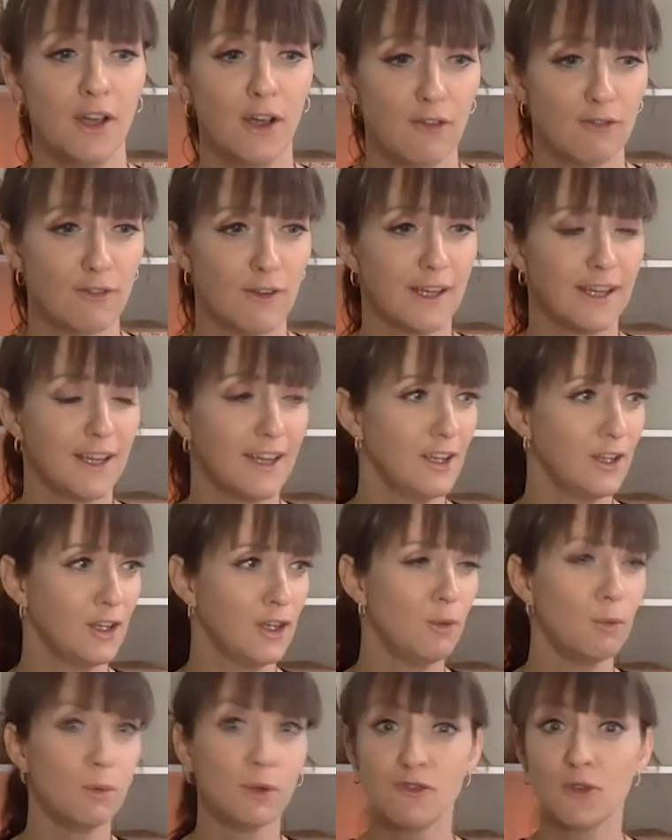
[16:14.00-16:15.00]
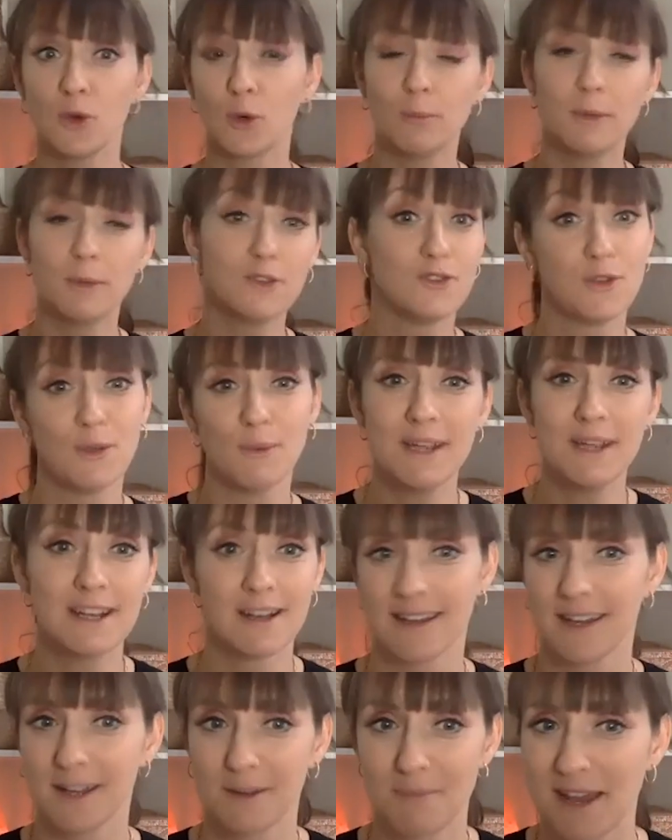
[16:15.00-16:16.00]
of like, you were almost doing
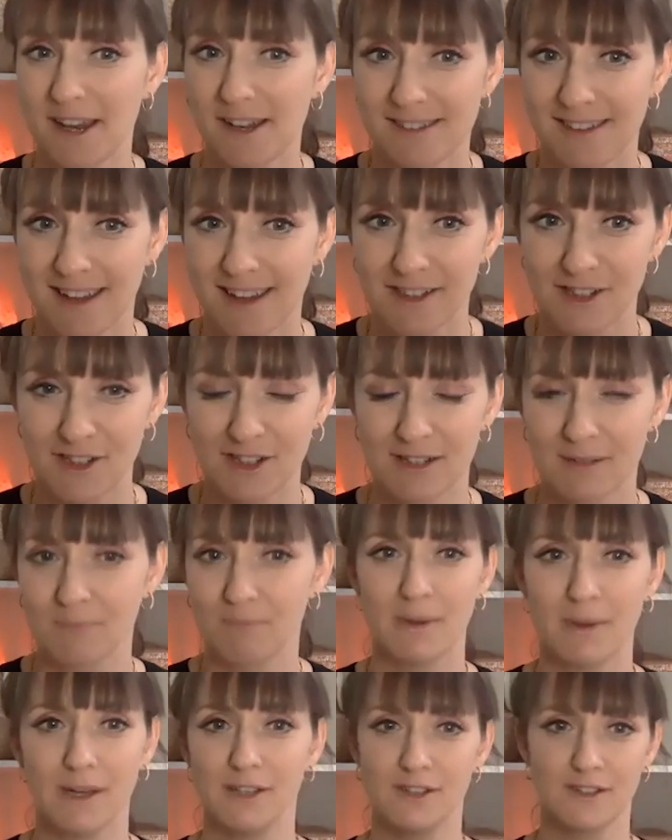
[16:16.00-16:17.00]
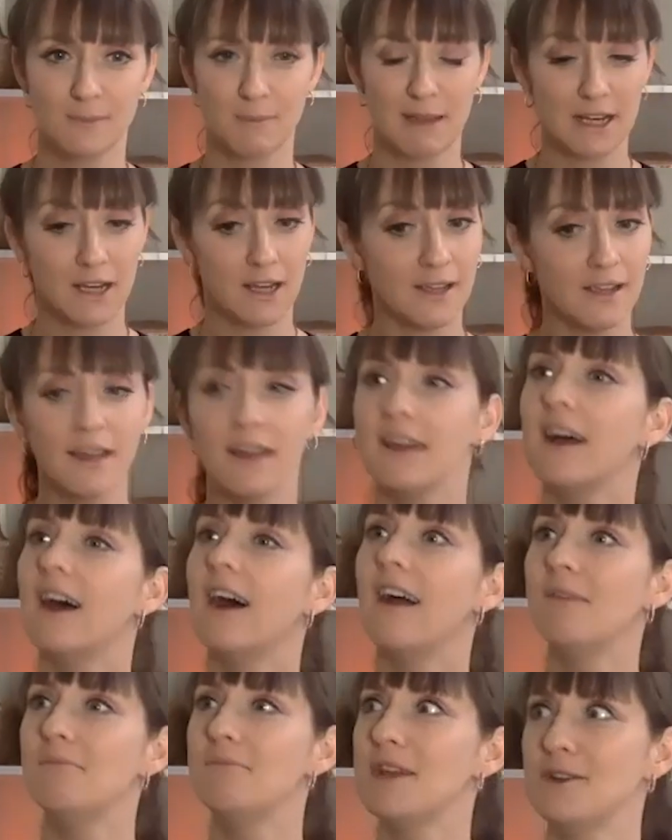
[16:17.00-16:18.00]
like a meditation by just being like,
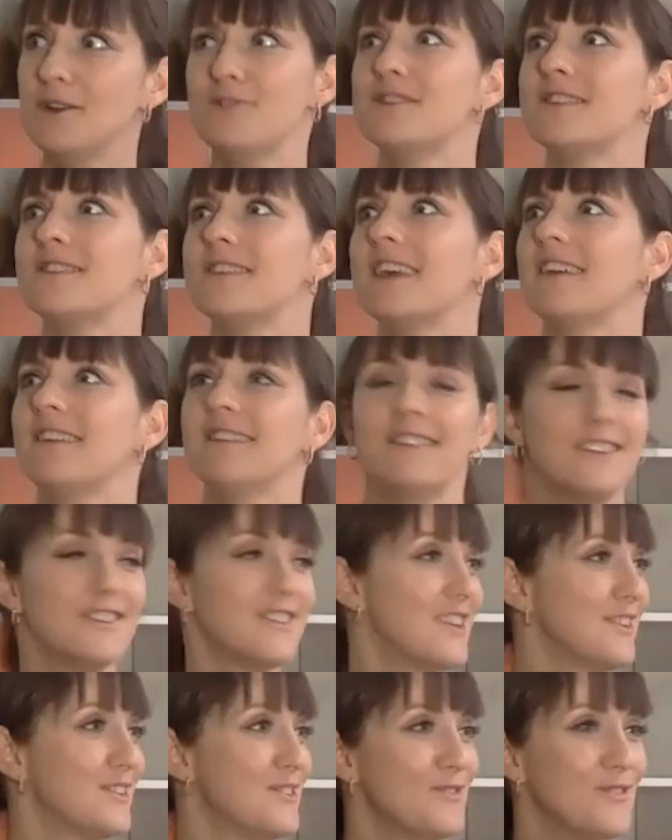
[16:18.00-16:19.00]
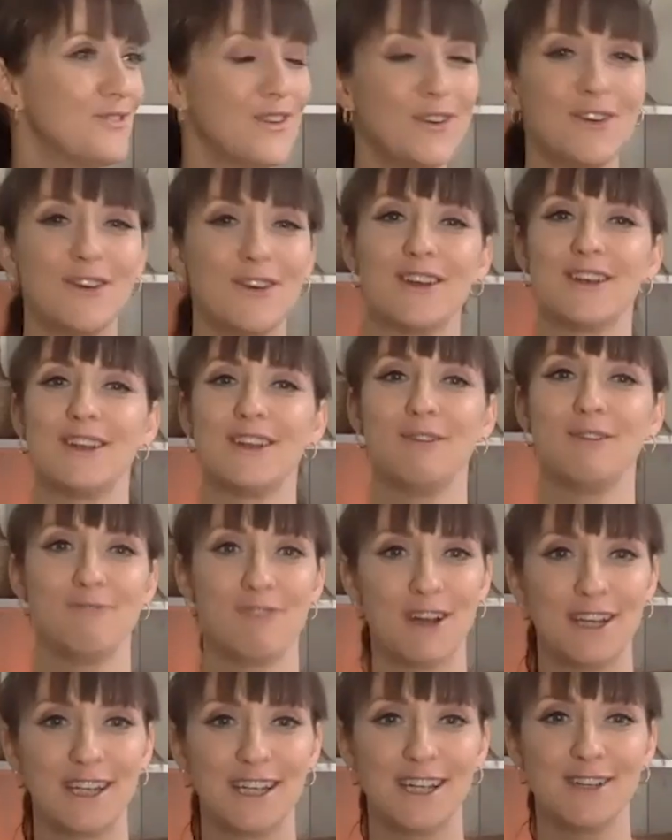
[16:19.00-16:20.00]
I'm noticing this doesn't feel good. I'm
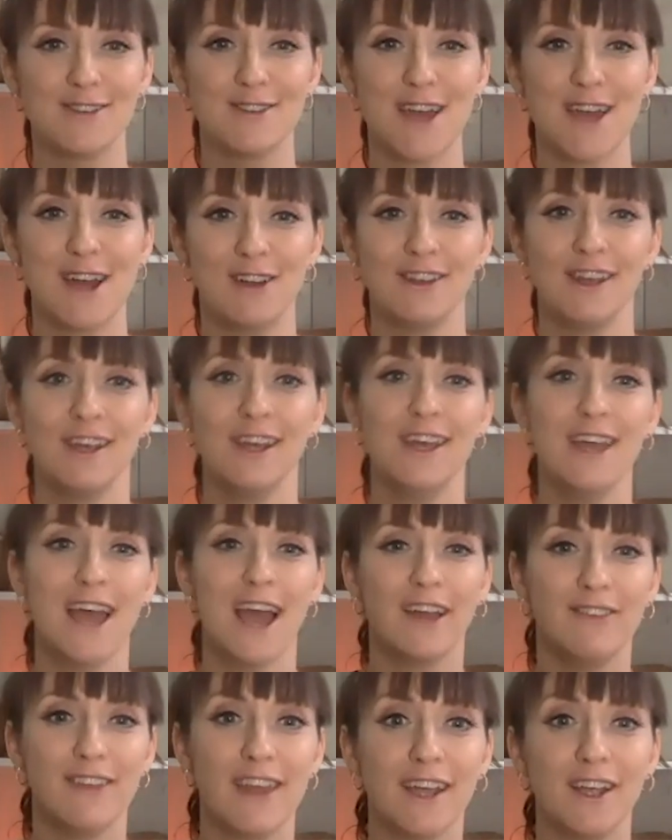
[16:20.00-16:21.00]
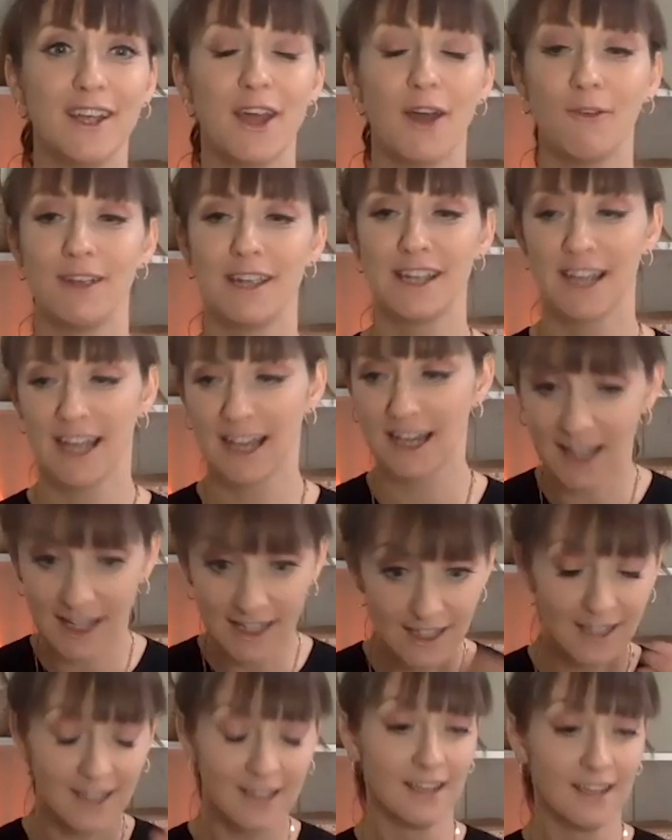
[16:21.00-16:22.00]
writing it down, and then going and
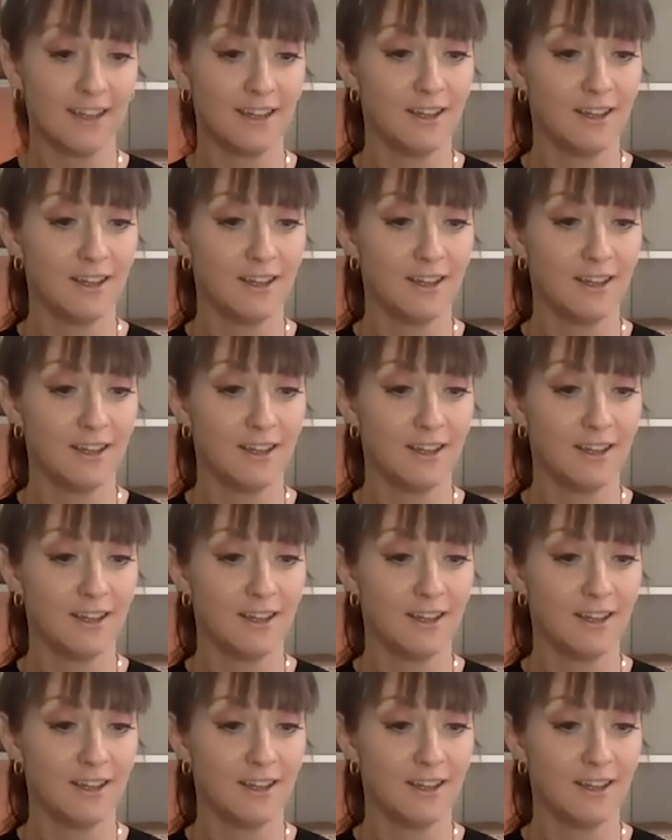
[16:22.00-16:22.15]
like,